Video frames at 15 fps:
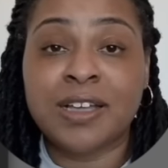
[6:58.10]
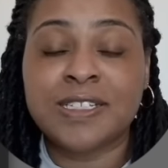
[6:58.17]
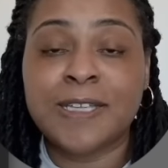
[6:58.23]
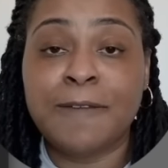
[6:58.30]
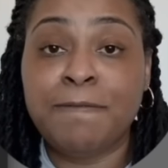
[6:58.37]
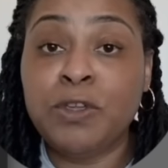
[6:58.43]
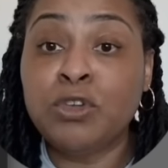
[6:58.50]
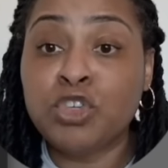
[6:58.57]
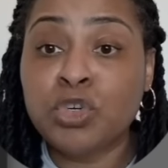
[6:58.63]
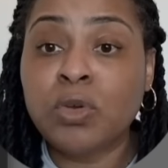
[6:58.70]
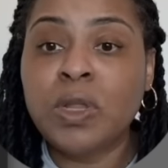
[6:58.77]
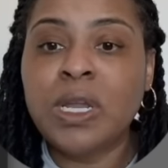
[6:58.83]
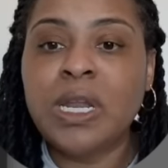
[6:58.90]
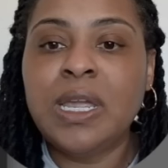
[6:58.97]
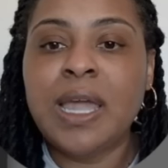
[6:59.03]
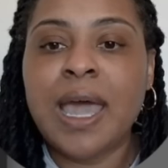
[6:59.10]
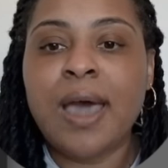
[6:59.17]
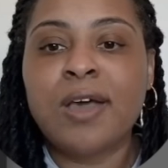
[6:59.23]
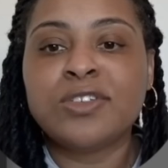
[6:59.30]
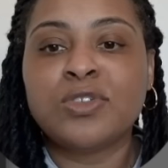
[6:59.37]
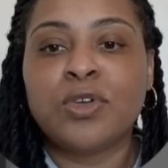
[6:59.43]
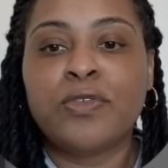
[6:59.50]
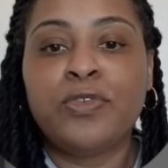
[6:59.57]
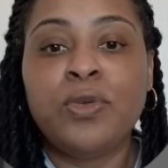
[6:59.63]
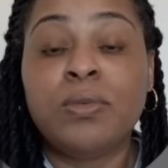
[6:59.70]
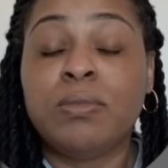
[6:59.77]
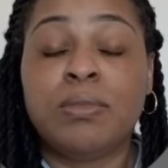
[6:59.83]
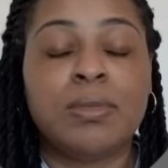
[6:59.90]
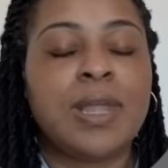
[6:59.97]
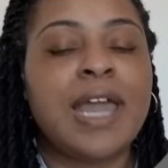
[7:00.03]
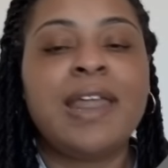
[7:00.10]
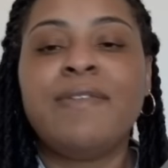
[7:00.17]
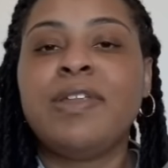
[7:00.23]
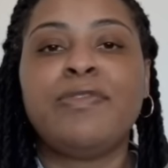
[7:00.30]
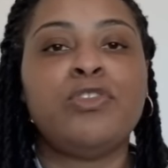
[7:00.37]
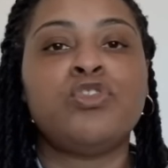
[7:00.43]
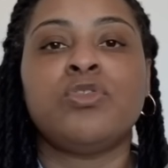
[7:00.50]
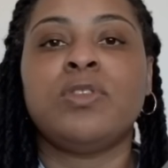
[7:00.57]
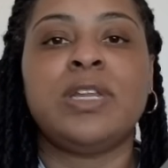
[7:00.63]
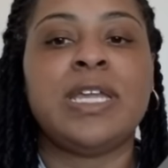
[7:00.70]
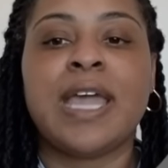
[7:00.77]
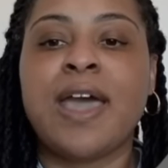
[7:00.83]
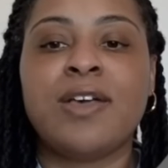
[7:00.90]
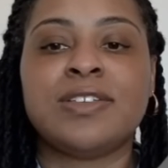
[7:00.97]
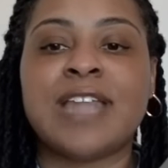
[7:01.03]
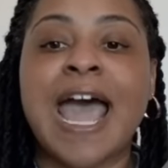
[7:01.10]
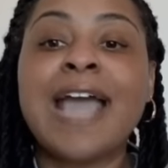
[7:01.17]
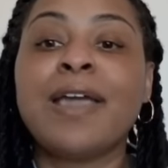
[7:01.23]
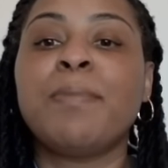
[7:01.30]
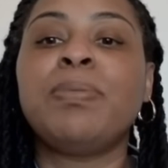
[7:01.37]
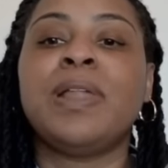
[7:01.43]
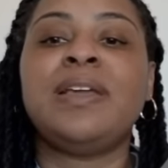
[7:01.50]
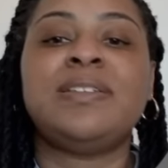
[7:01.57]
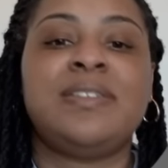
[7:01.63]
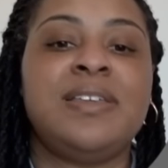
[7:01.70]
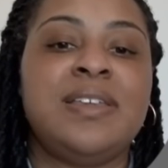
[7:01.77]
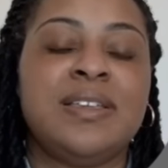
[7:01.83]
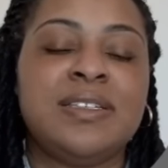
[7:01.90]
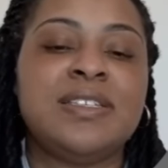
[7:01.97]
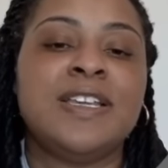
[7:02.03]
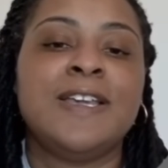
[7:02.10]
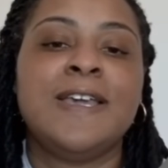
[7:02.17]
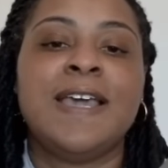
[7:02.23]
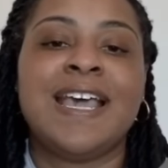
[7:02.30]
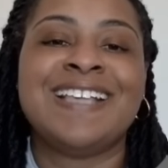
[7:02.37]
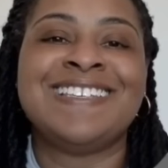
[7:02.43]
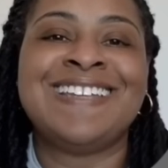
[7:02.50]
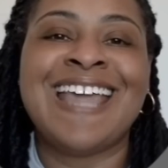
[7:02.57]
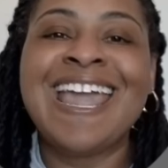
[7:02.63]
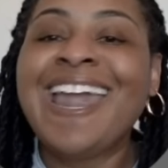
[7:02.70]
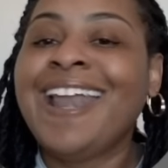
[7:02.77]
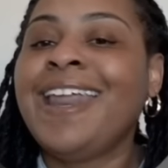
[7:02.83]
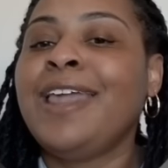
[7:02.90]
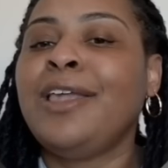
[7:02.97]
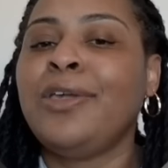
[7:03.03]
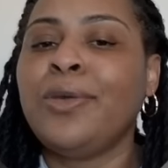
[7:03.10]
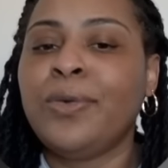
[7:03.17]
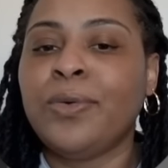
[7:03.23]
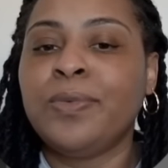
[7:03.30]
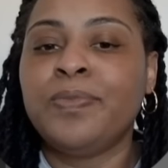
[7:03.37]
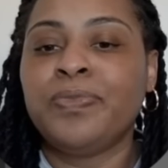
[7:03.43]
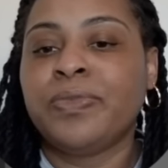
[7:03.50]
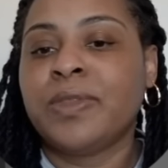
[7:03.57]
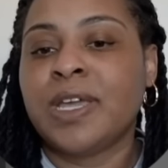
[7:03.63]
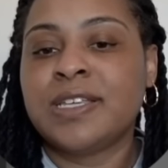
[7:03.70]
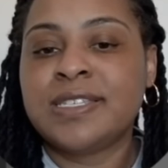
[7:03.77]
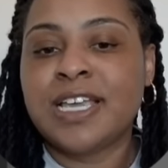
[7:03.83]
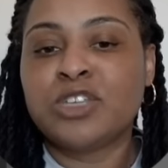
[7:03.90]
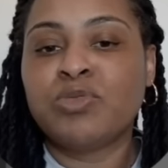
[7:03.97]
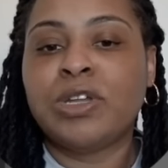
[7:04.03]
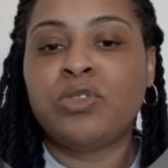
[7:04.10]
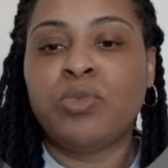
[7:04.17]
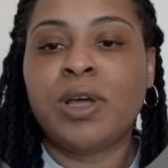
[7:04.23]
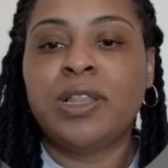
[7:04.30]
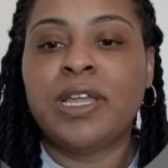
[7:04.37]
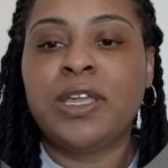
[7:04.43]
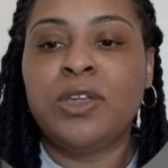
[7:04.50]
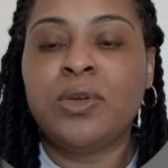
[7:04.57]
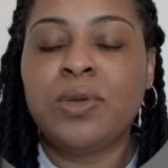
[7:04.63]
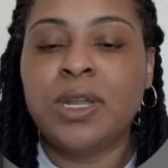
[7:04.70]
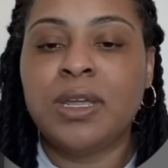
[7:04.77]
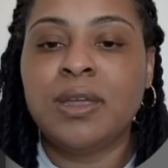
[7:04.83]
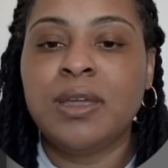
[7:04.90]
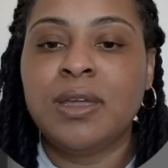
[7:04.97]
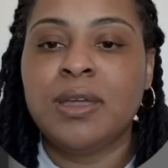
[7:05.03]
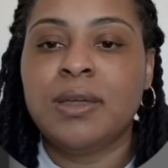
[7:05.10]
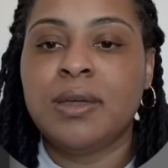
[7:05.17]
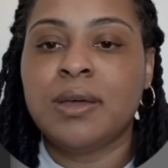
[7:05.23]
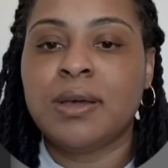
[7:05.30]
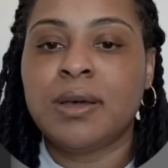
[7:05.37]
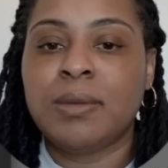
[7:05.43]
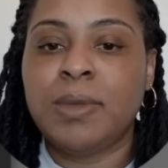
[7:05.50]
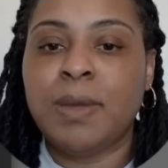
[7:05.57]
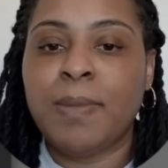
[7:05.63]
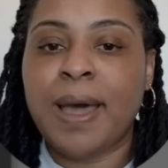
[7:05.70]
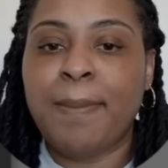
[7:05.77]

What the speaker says: If you truly need housing, or not even if you truly need housing, I can place this as an ADU, accessory dwelling unit, in my